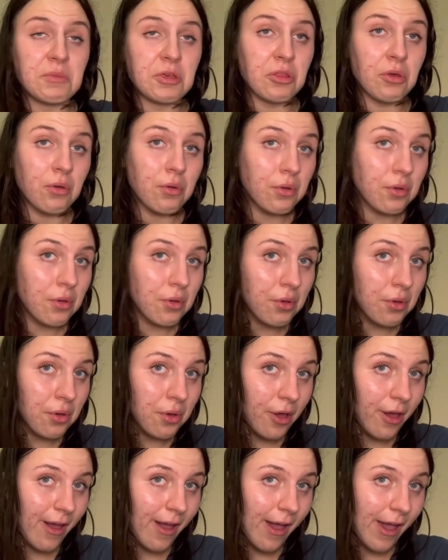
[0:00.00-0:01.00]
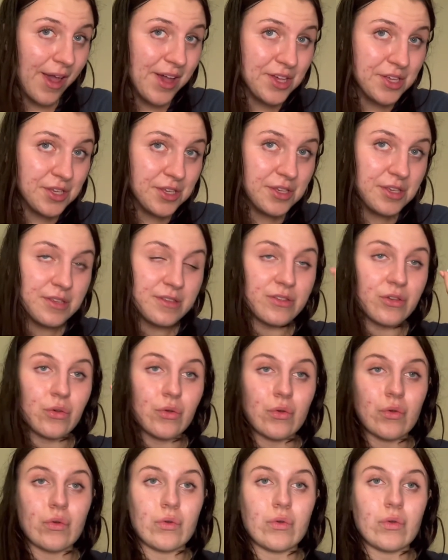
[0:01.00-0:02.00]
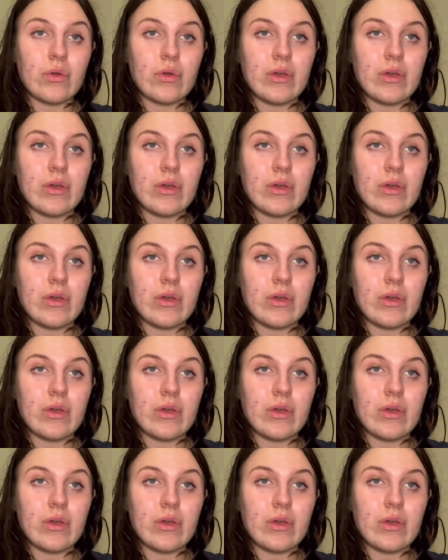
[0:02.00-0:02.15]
though. So,